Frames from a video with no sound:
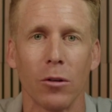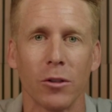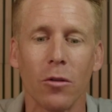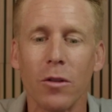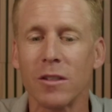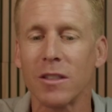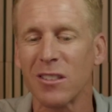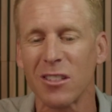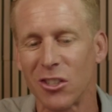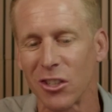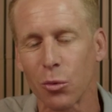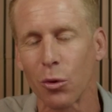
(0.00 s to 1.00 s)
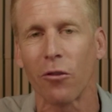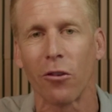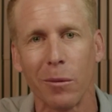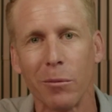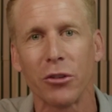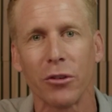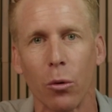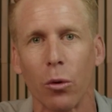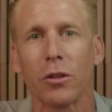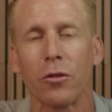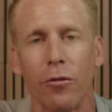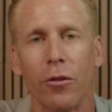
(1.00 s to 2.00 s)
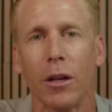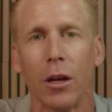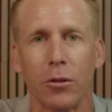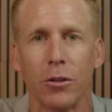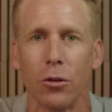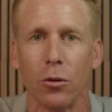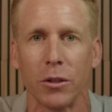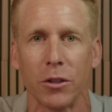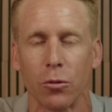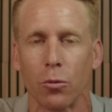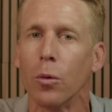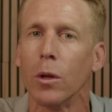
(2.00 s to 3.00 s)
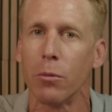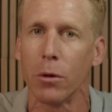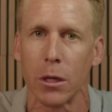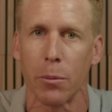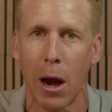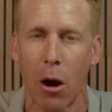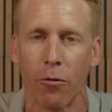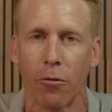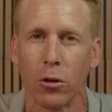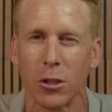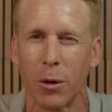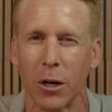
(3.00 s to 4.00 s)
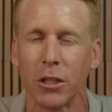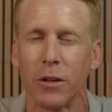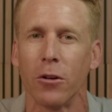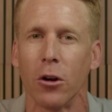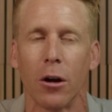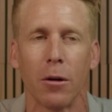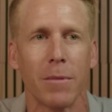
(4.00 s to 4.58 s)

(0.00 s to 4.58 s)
So this doesn't just work for imagery, it works for video too, which is really, really powerful, especially if you're